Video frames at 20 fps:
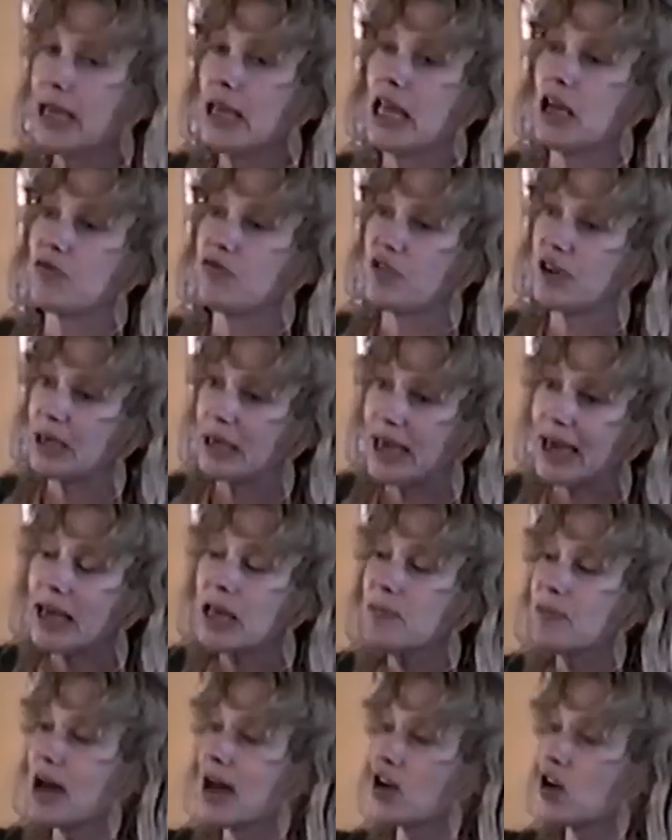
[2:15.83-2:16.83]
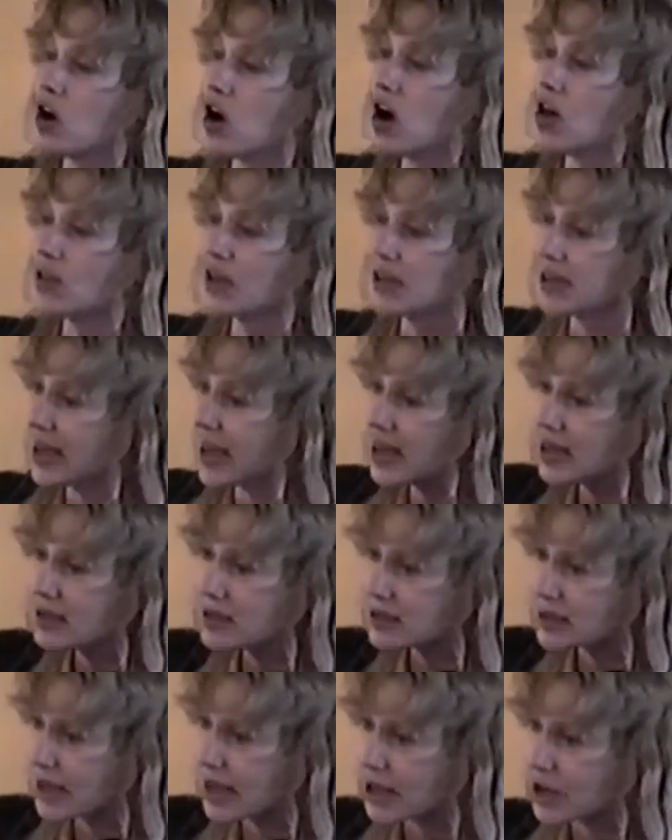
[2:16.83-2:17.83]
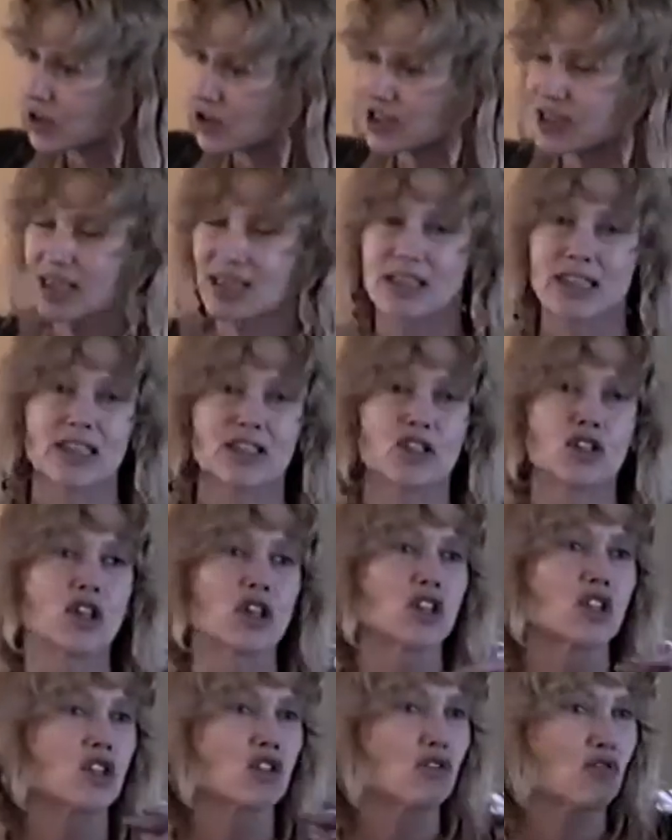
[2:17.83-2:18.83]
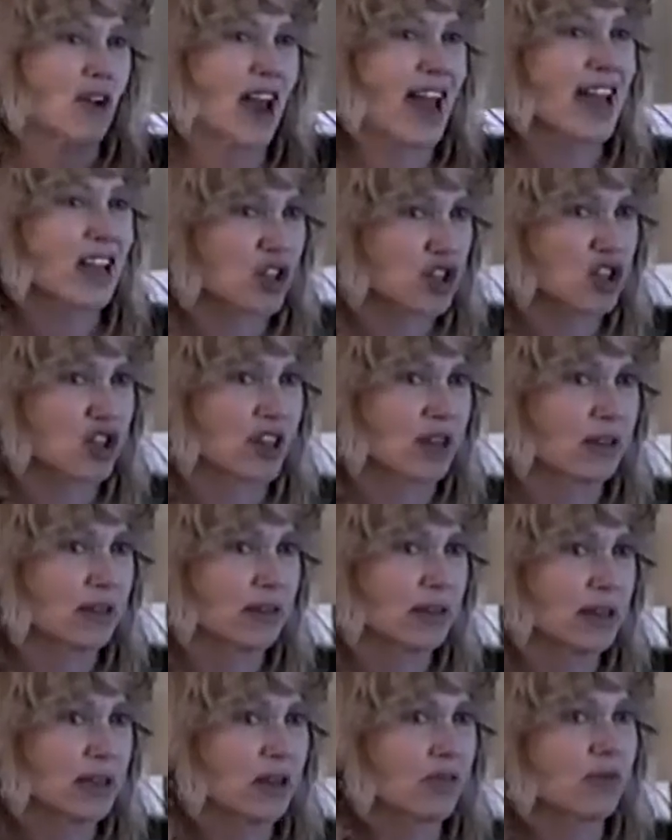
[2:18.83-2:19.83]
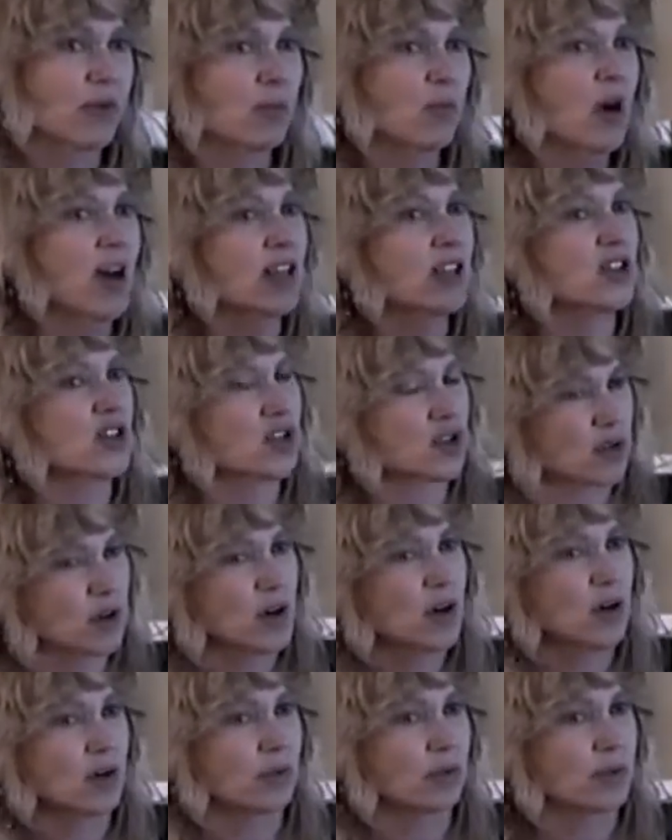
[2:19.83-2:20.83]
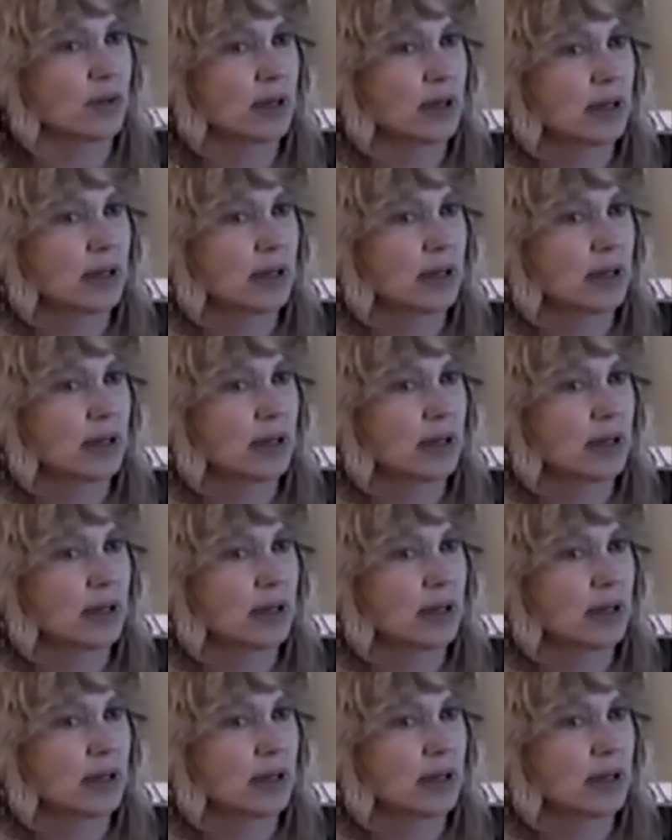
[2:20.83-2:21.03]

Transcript: And forget about all the naysayers. It's a distraction from what is true.